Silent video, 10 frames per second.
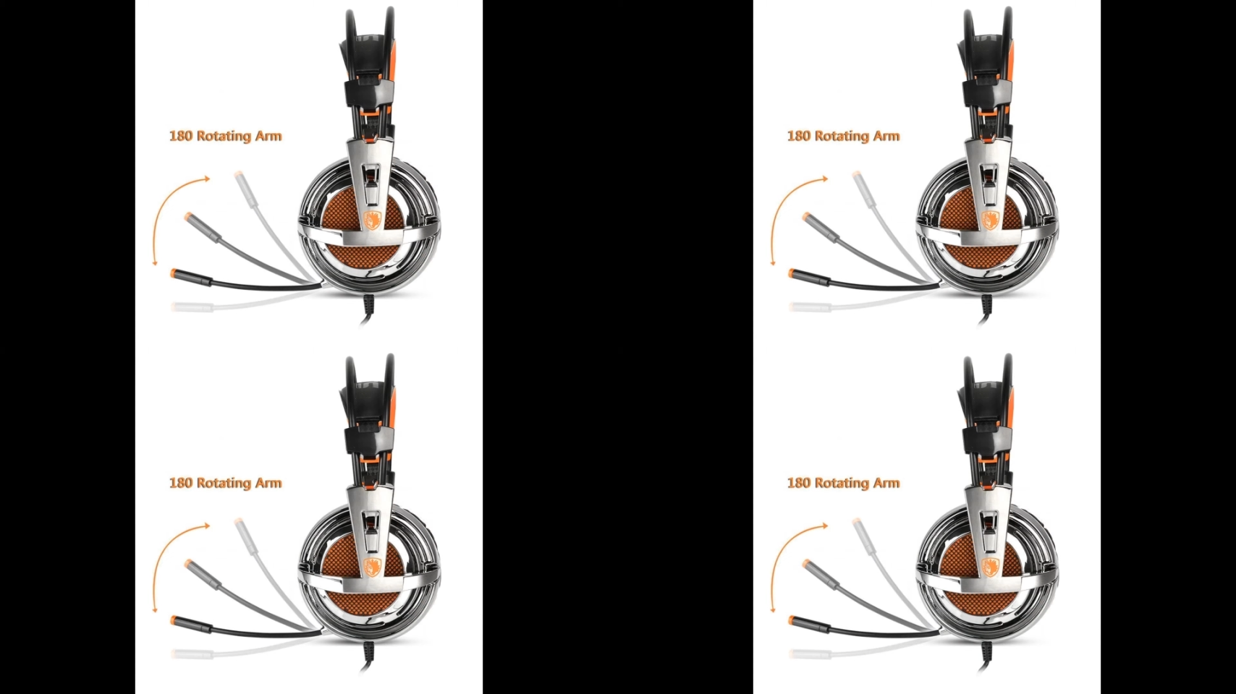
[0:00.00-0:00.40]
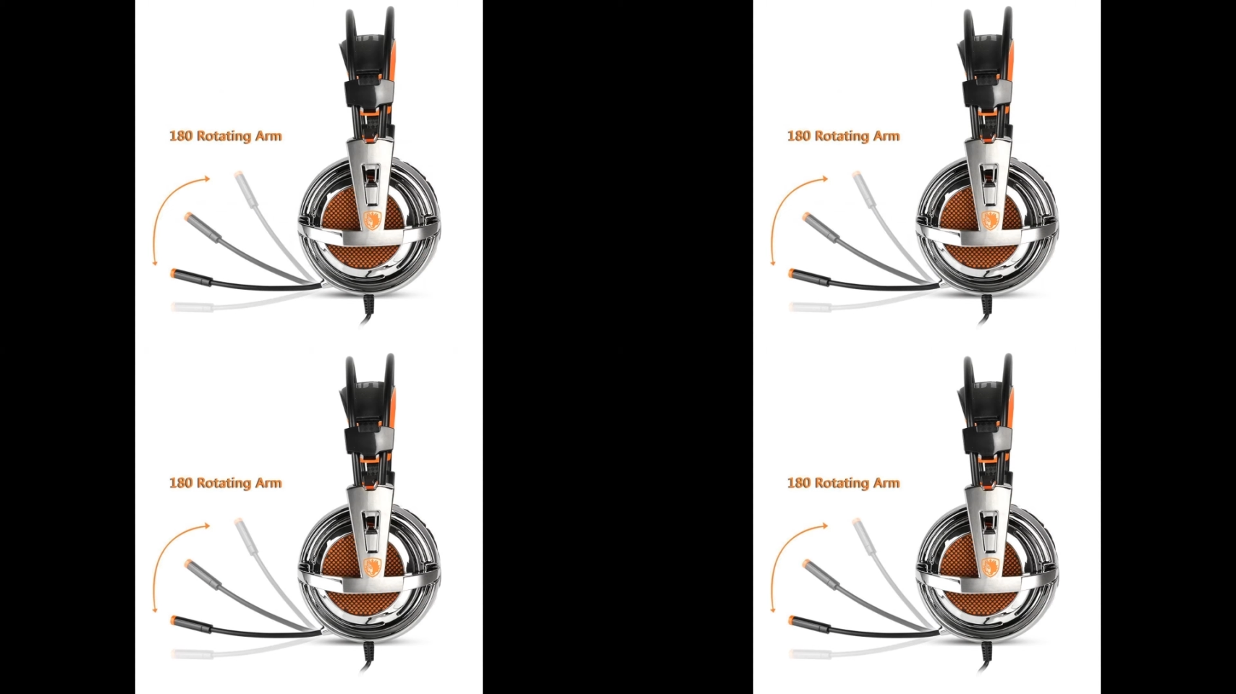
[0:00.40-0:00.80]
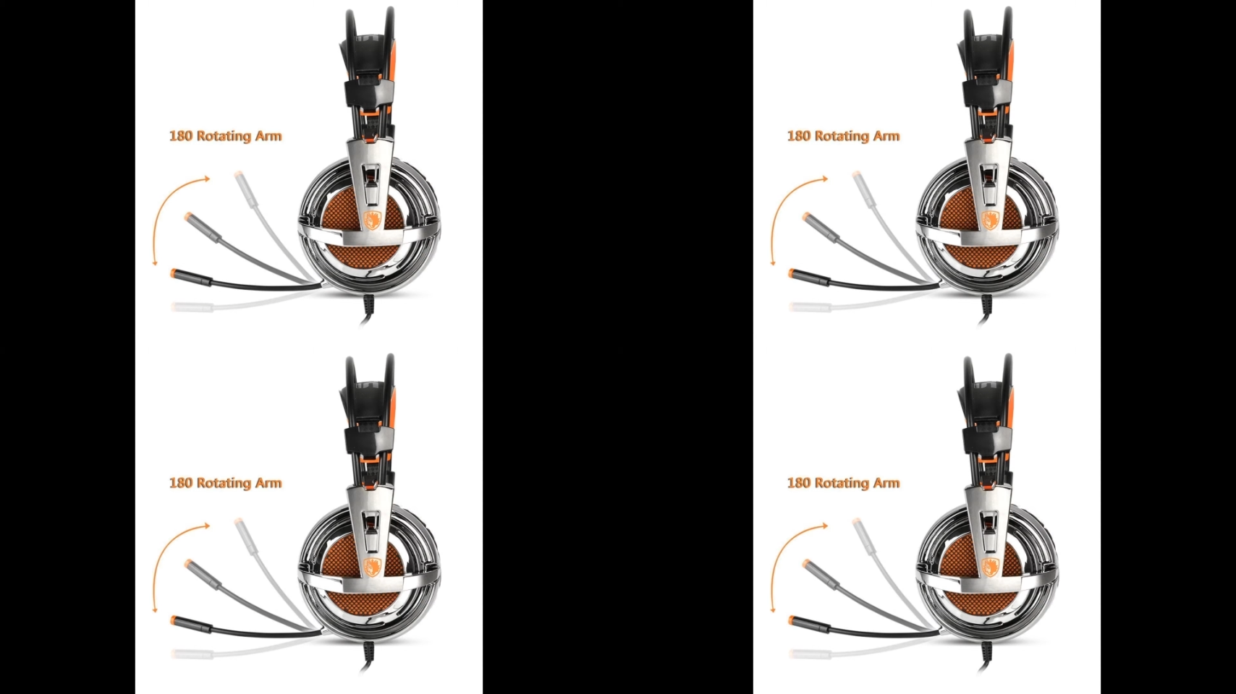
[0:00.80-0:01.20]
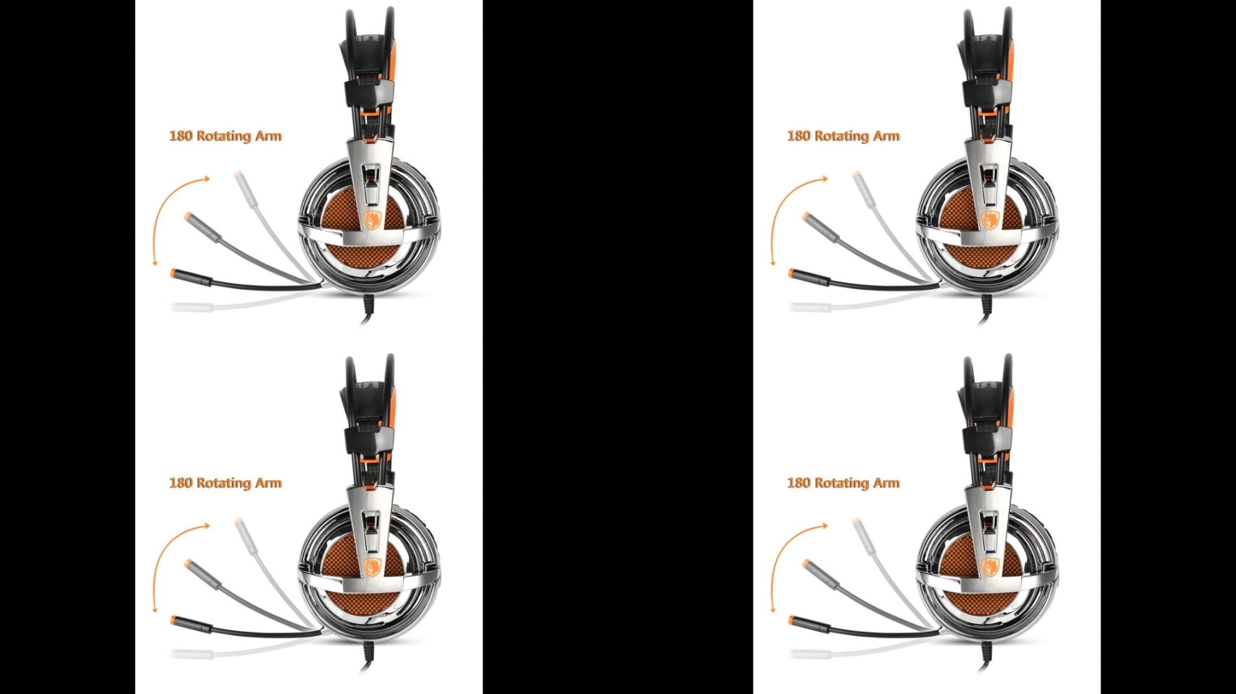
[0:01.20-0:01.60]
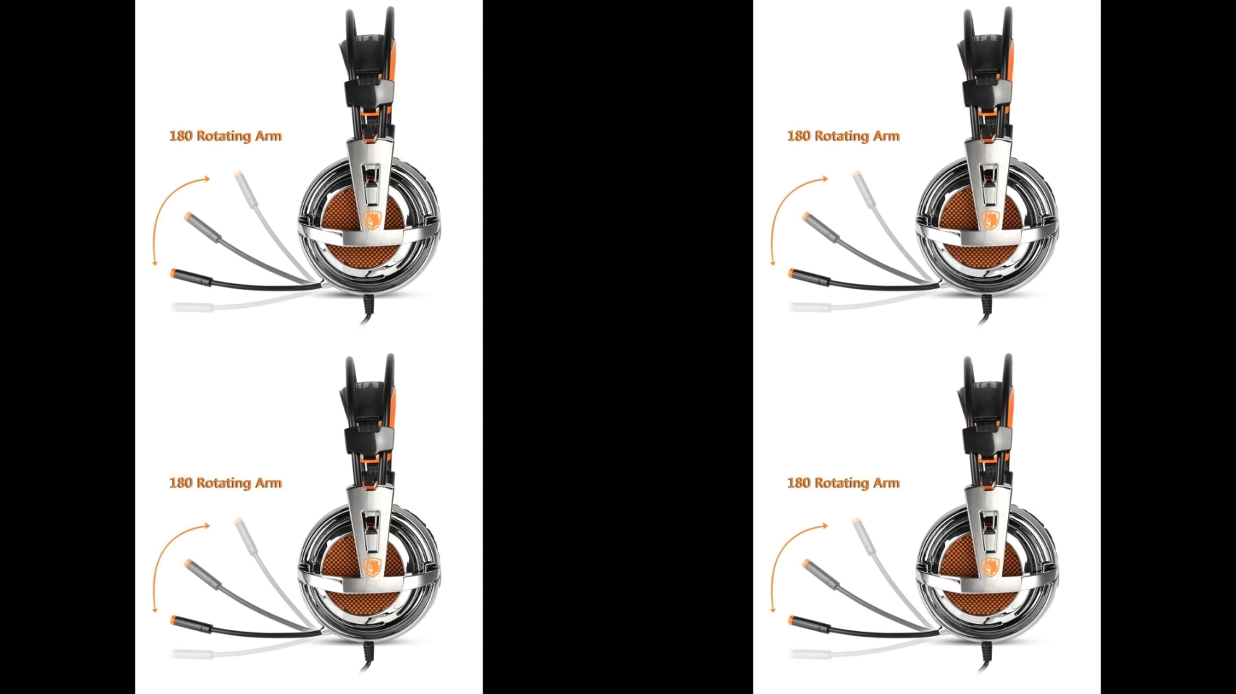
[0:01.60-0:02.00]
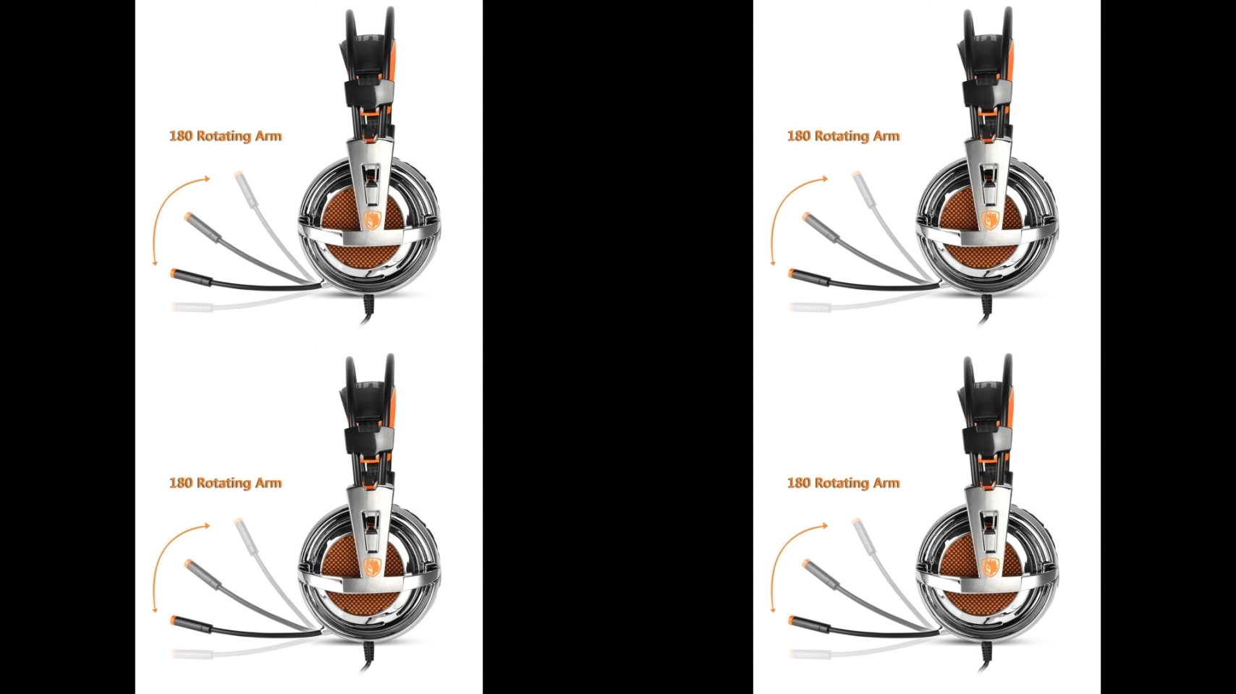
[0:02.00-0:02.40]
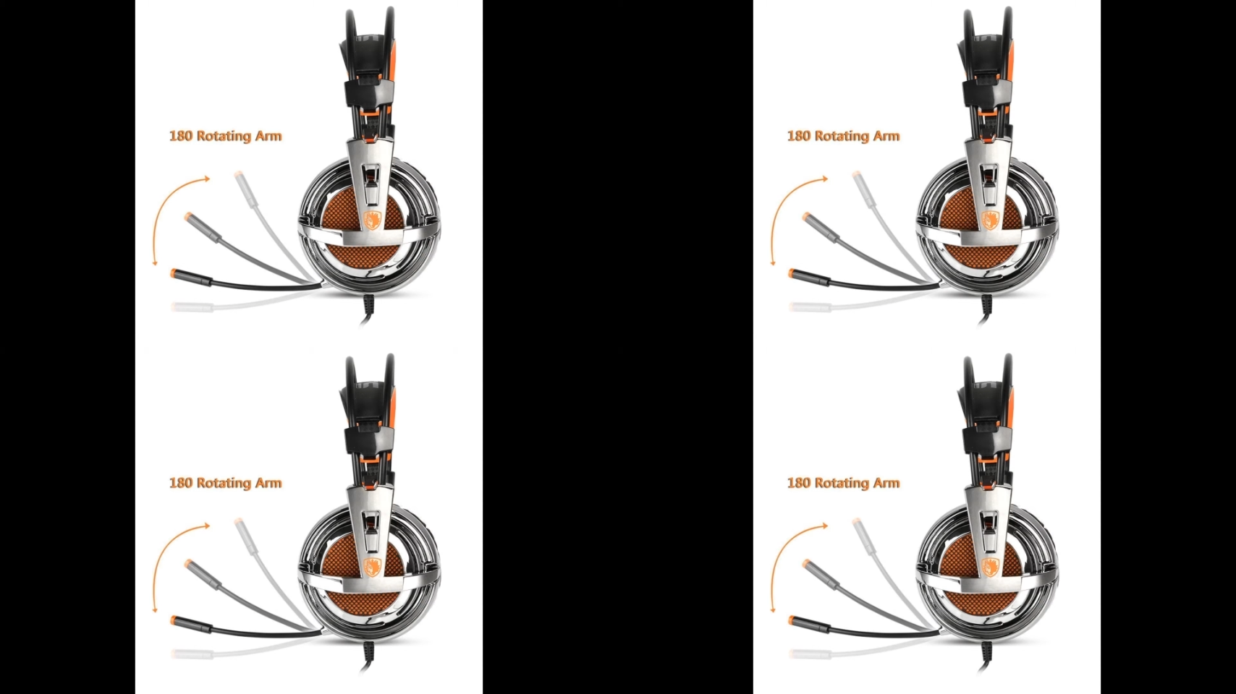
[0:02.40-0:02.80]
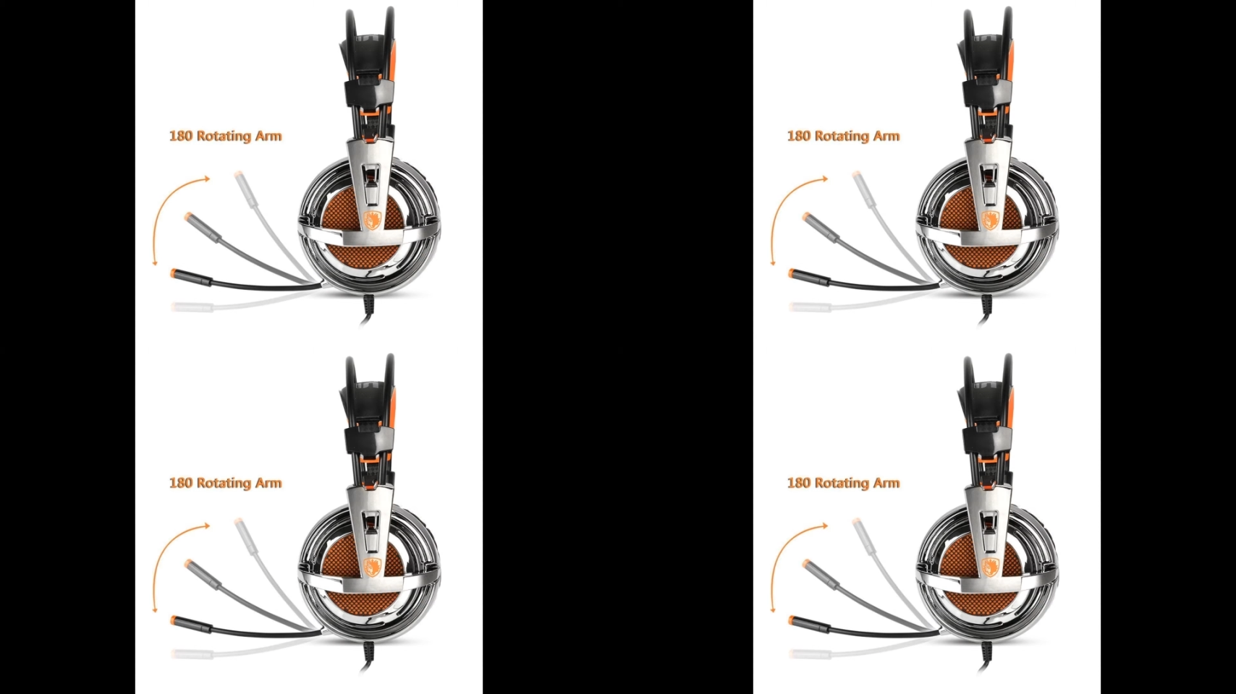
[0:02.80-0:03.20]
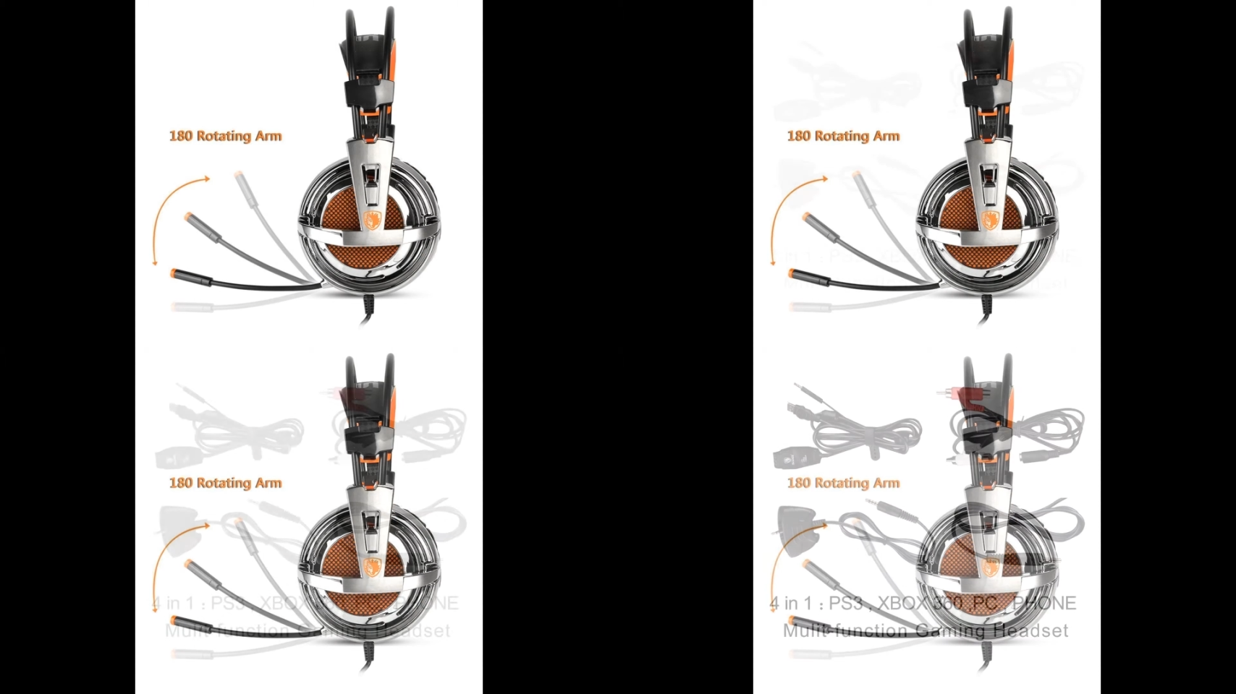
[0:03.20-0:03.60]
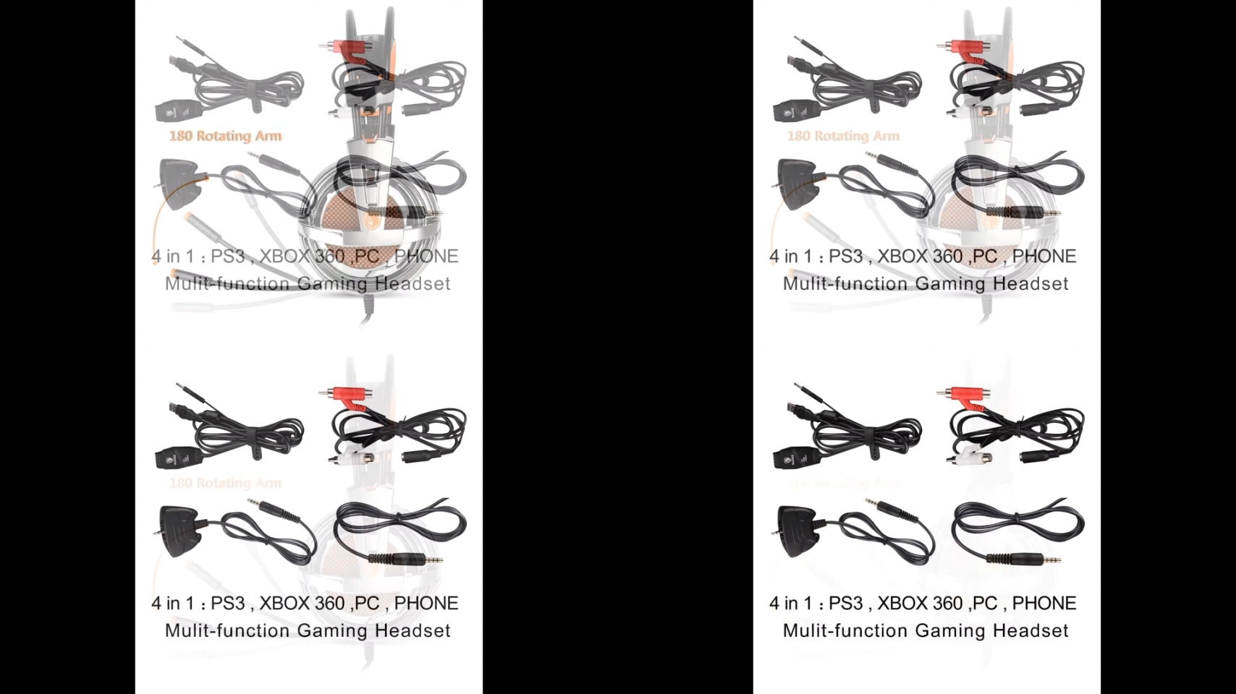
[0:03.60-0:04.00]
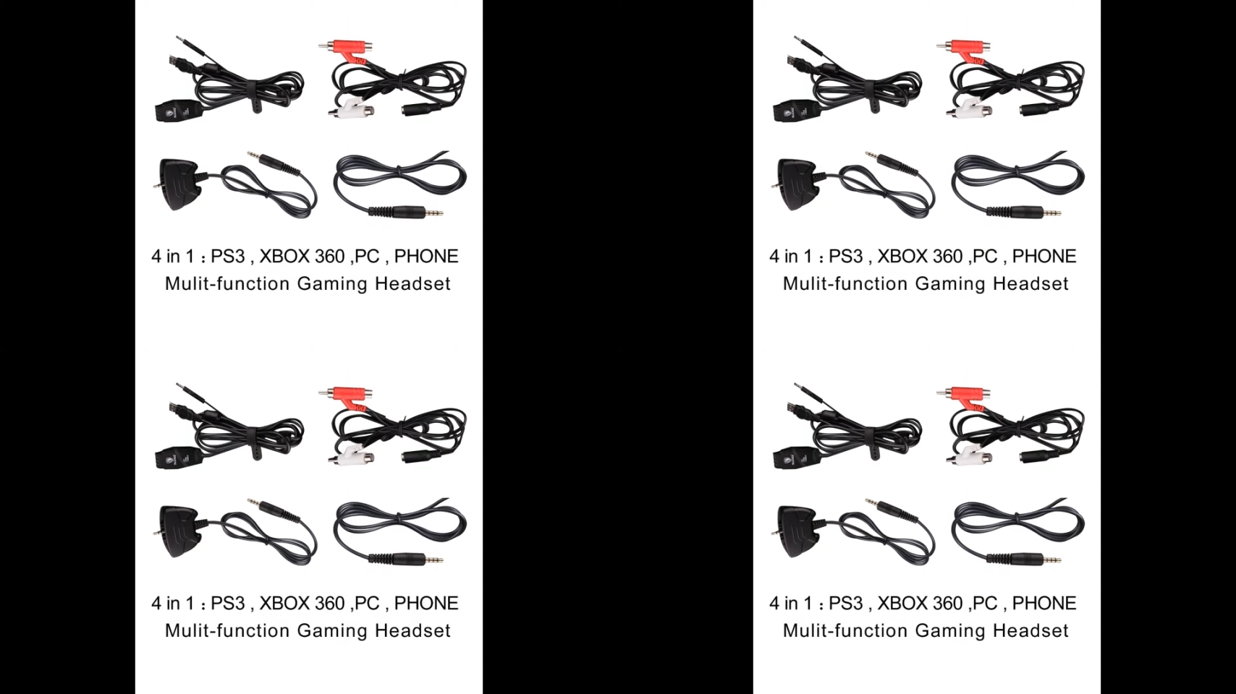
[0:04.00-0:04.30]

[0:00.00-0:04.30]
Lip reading: Nobody's mouth can be seen.